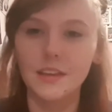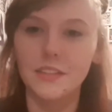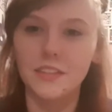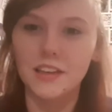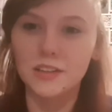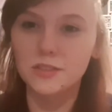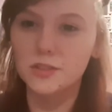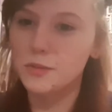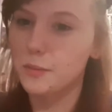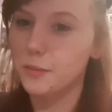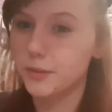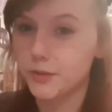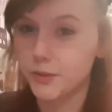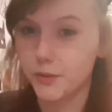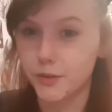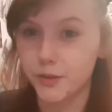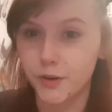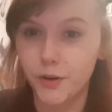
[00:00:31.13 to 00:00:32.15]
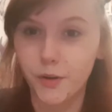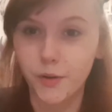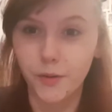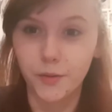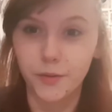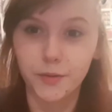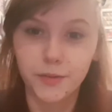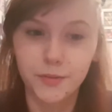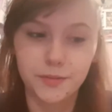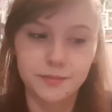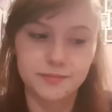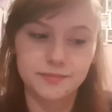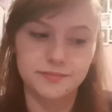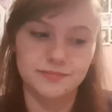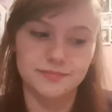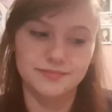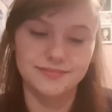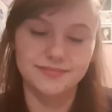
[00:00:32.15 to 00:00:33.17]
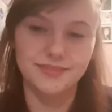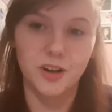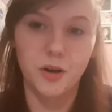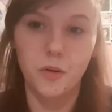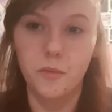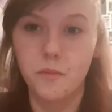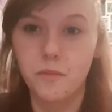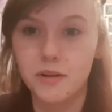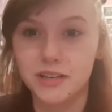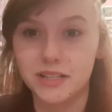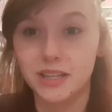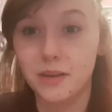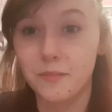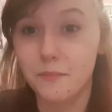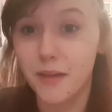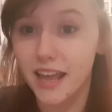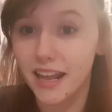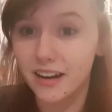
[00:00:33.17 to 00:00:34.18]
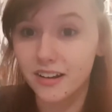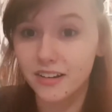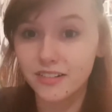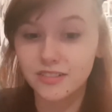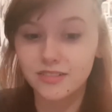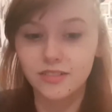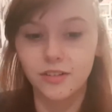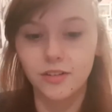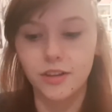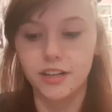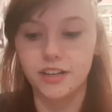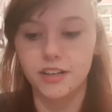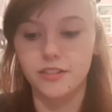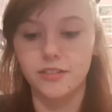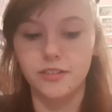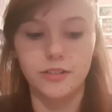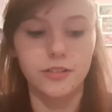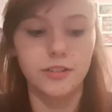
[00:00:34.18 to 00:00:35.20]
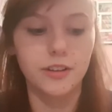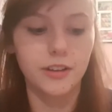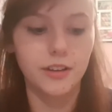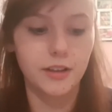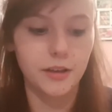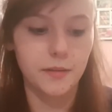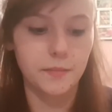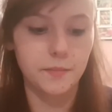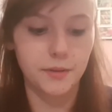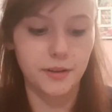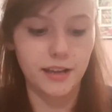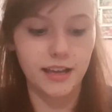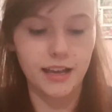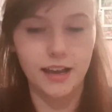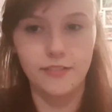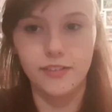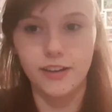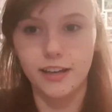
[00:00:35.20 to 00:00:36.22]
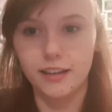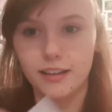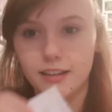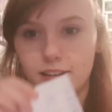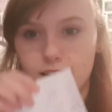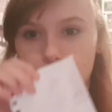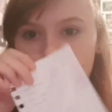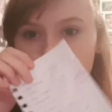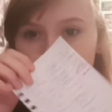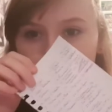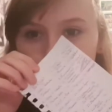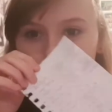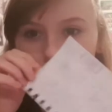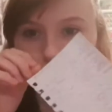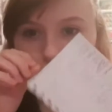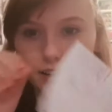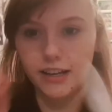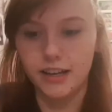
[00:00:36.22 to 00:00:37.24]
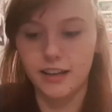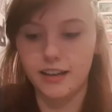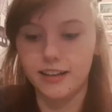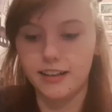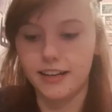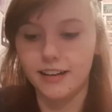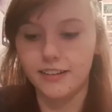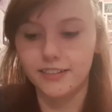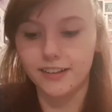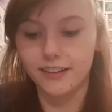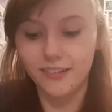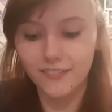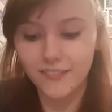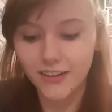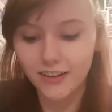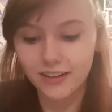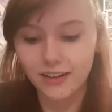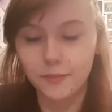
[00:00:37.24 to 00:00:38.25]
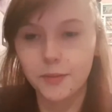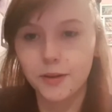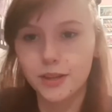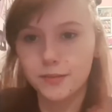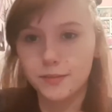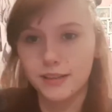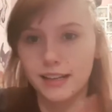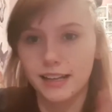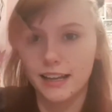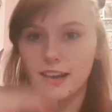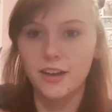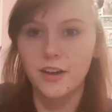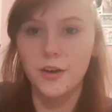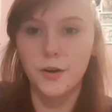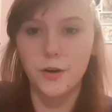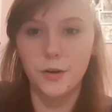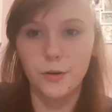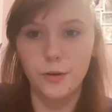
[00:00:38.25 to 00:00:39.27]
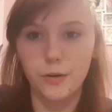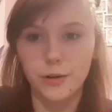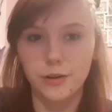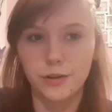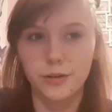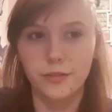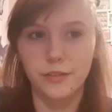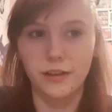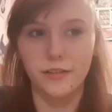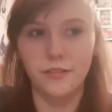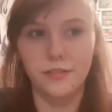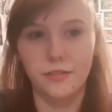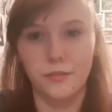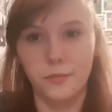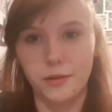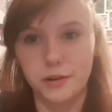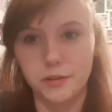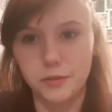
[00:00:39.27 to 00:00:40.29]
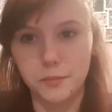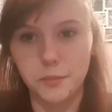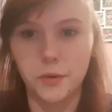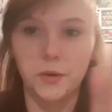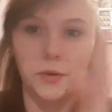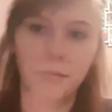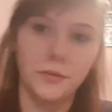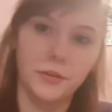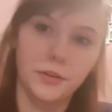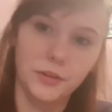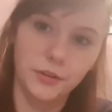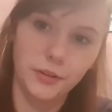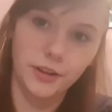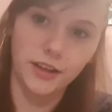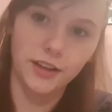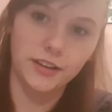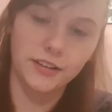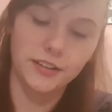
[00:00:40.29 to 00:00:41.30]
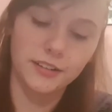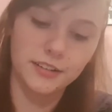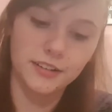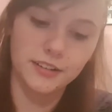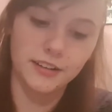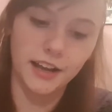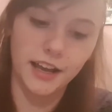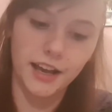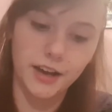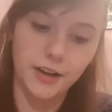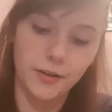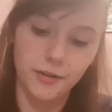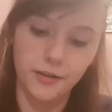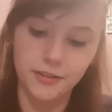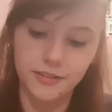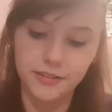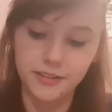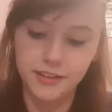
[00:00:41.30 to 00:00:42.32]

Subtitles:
things which people don't know, which they may not know or they do know. But I have like a list here, and then I was like, oh my god, I'll put them in like order of like from when I was born to like now.